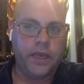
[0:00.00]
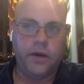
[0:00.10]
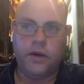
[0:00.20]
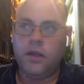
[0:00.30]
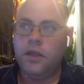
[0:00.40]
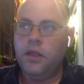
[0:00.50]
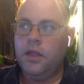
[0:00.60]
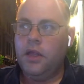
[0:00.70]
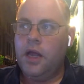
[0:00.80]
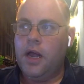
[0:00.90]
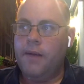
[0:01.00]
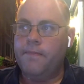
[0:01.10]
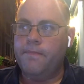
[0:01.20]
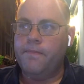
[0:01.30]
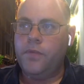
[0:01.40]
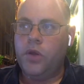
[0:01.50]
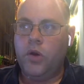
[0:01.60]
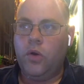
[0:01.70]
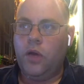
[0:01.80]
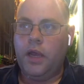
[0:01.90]
later, I
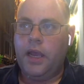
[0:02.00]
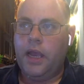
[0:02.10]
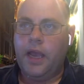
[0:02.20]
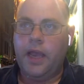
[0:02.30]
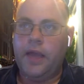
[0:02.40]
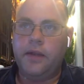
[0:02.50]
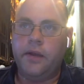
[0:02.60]
had